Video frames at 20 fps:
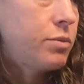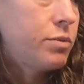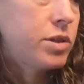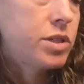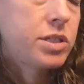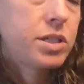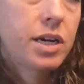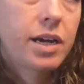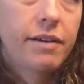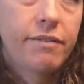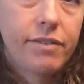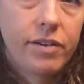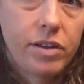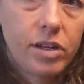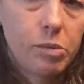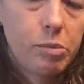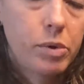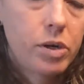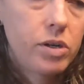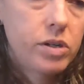which I filled
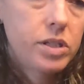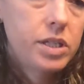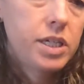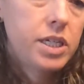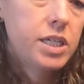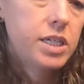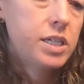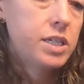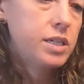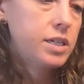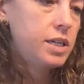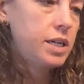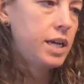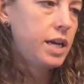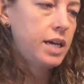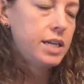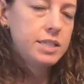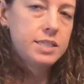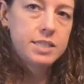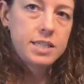up earlier,
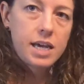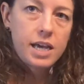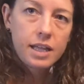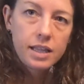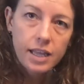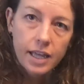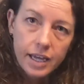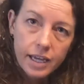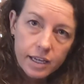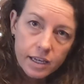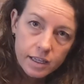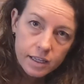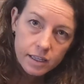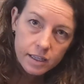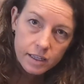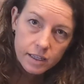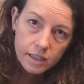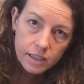has that like,